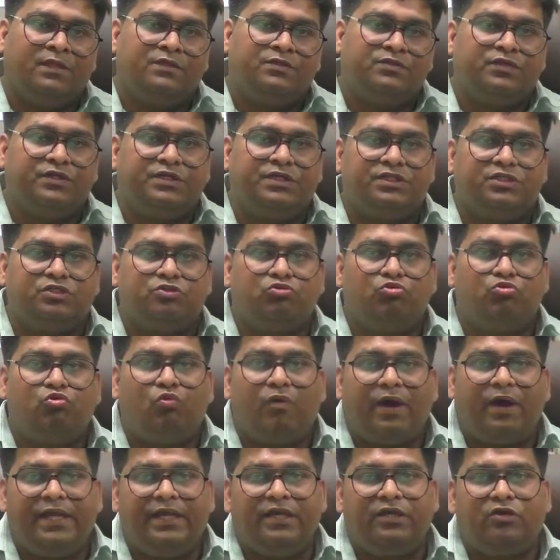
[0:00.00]
So it is
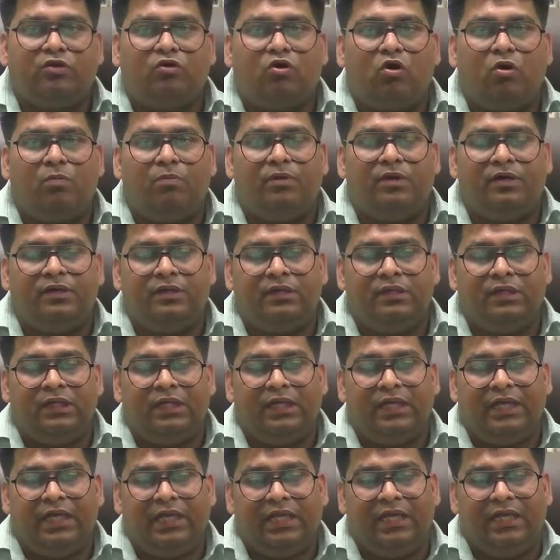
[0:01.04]
quite common
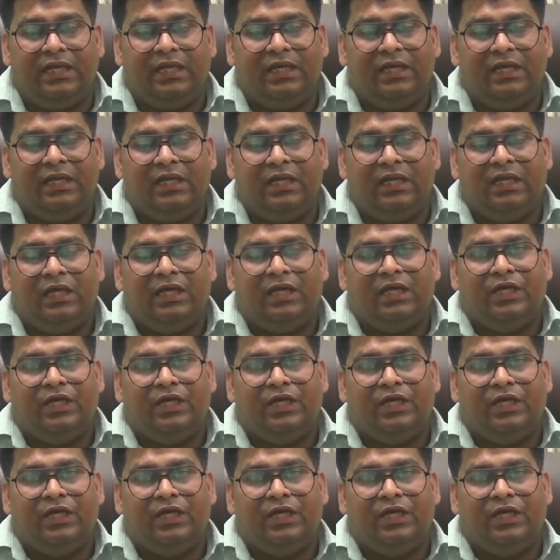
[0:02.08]
in